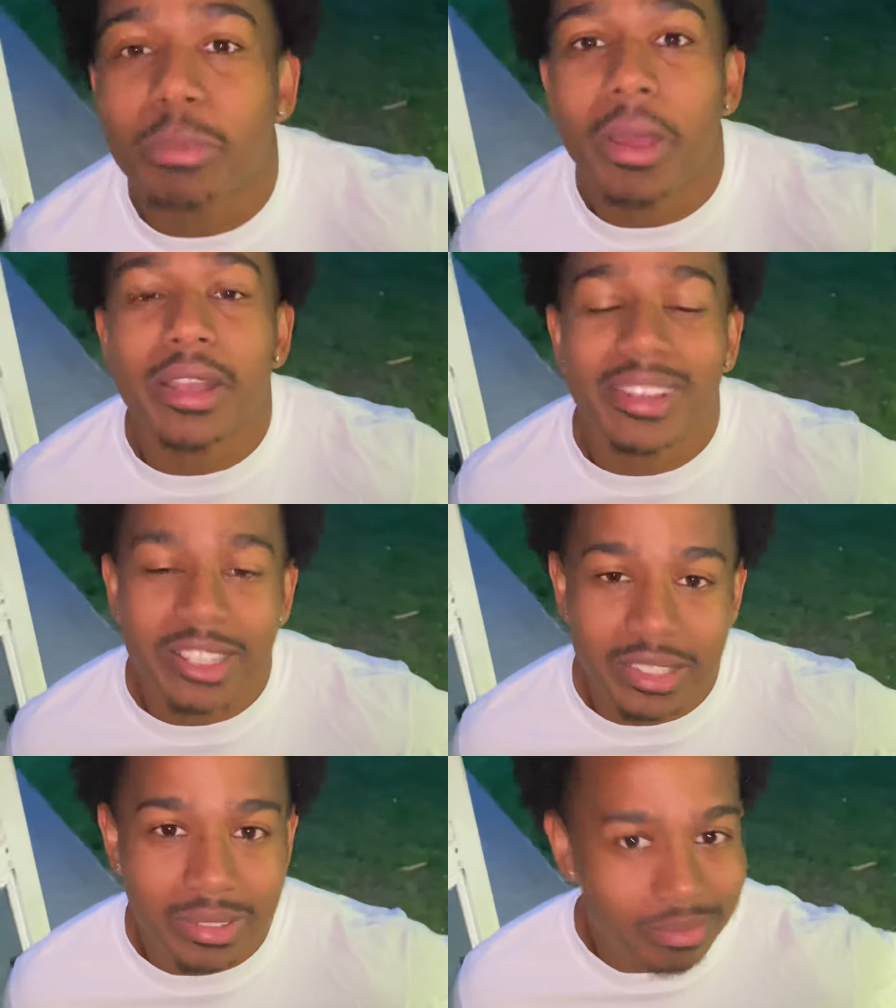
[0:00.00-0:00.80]
But
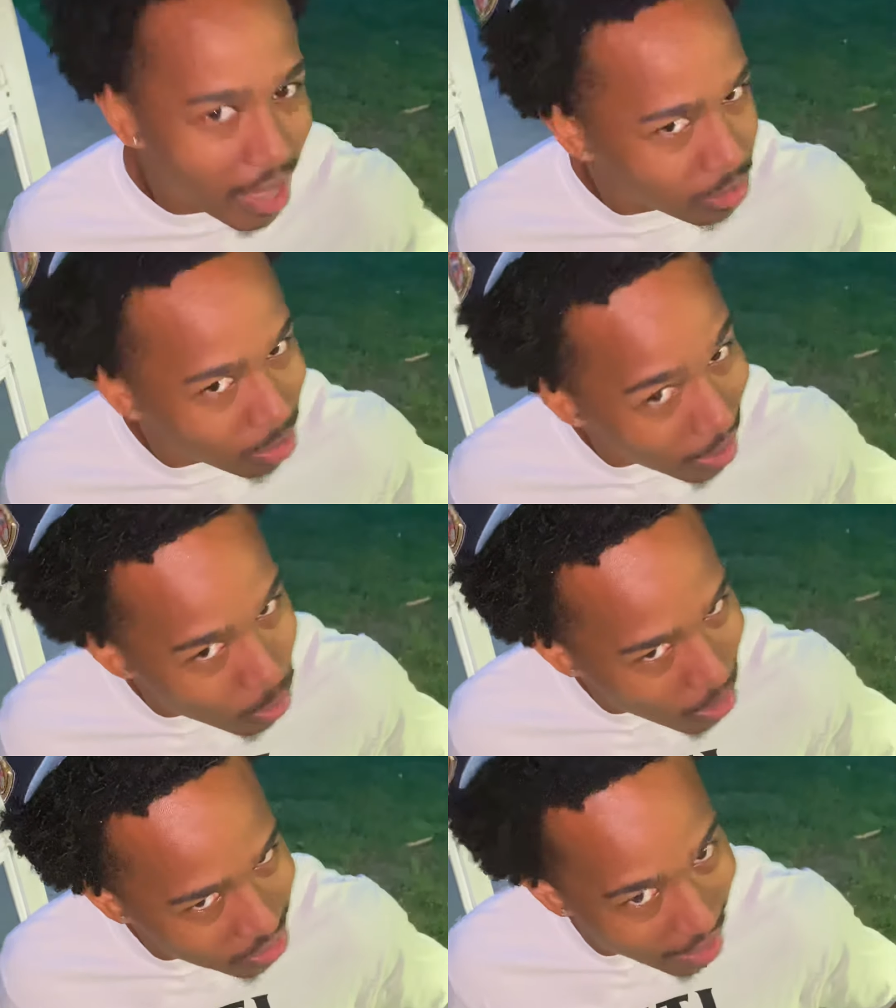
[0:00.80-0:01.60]
listen, as Black
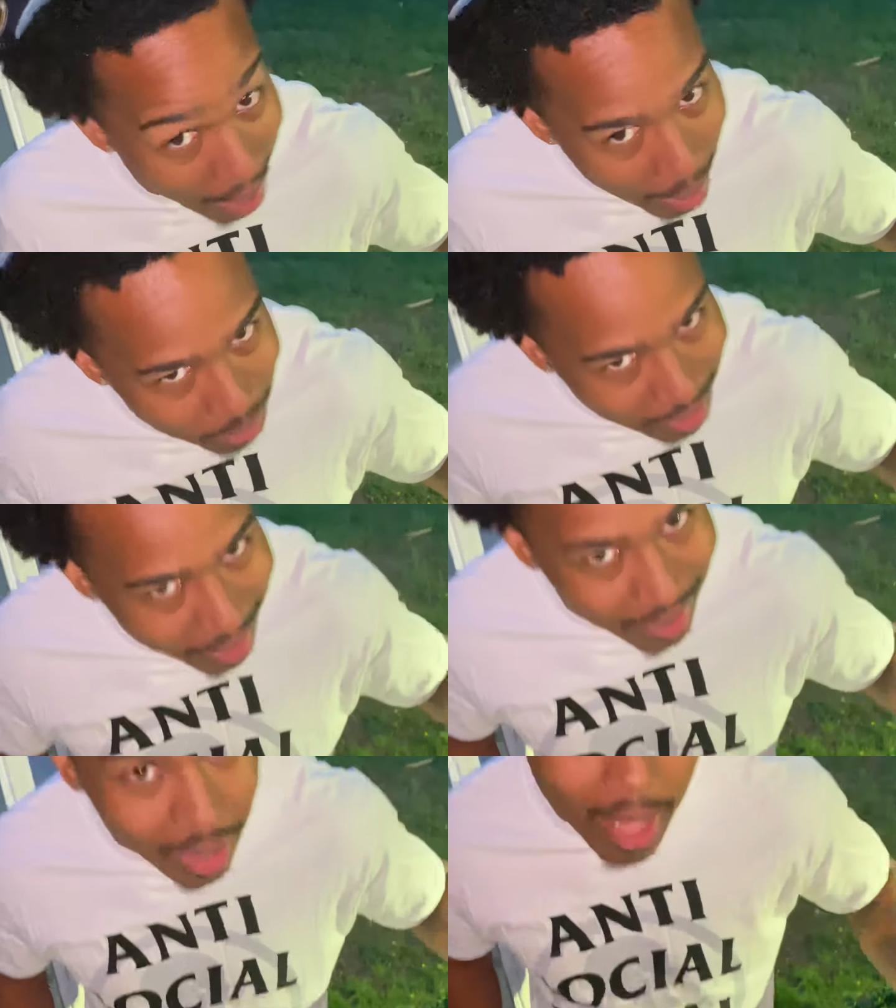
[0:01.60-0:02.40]
Watch captain,
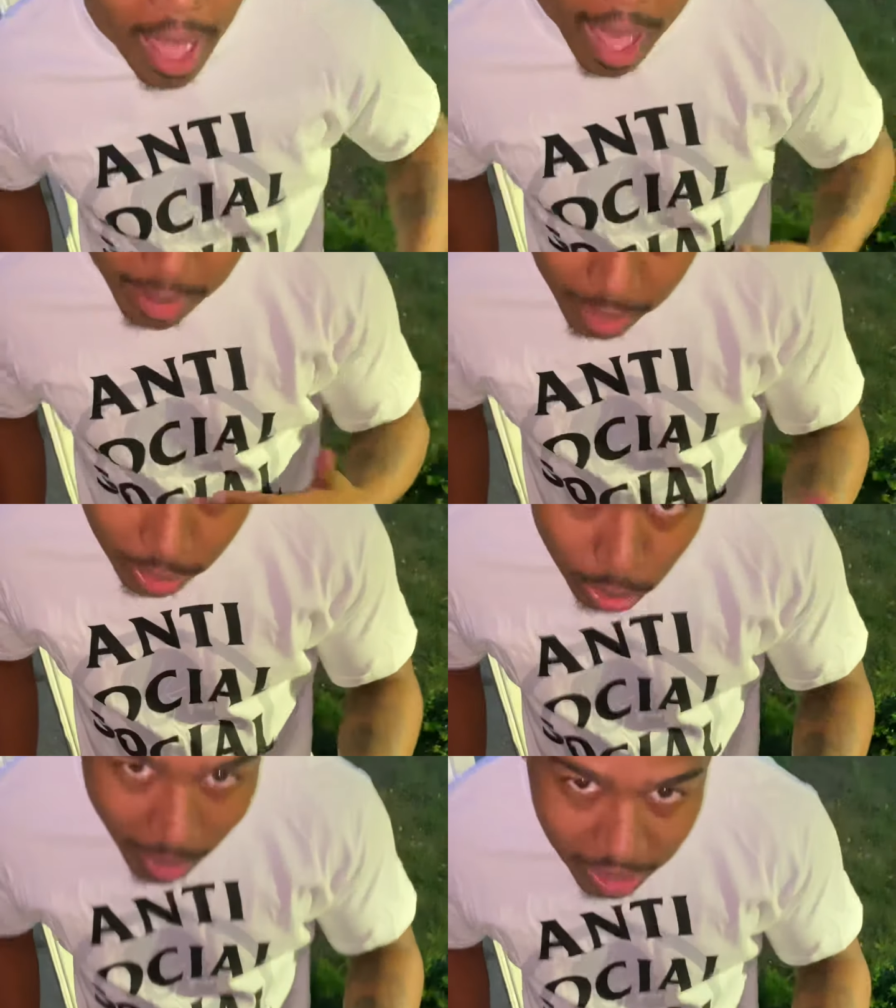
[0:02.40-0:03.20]
I gotta.
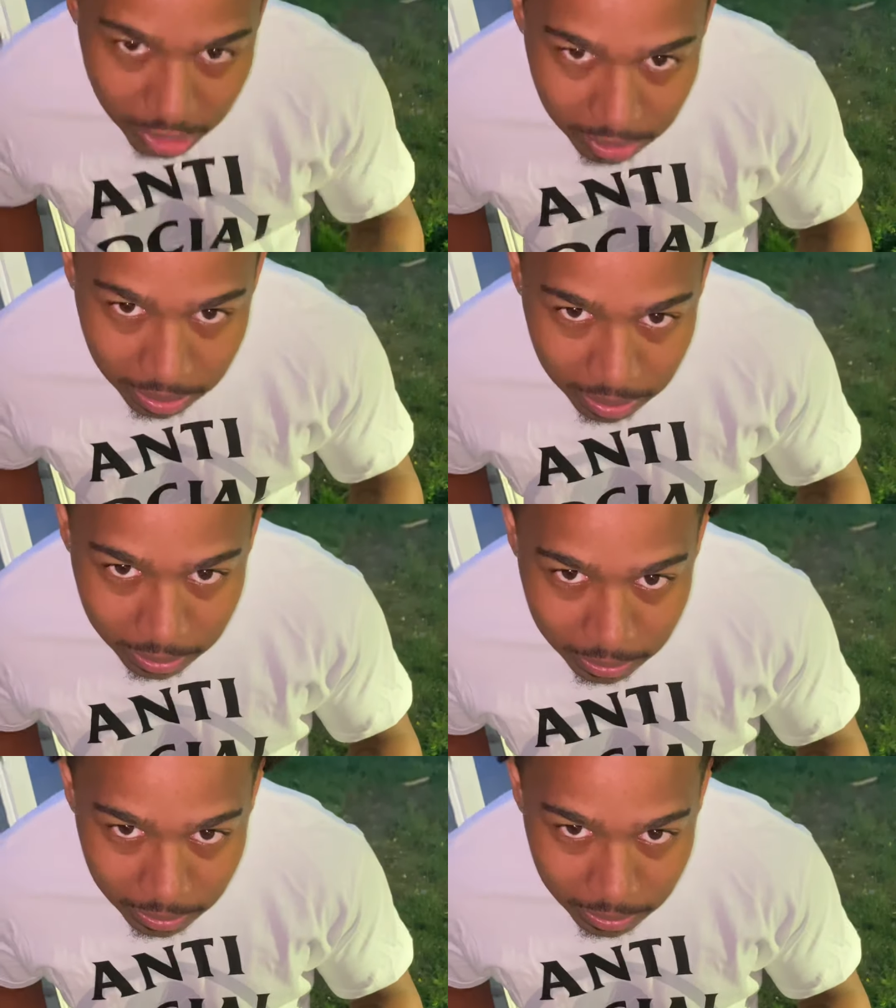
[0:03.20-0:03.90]
What you got on?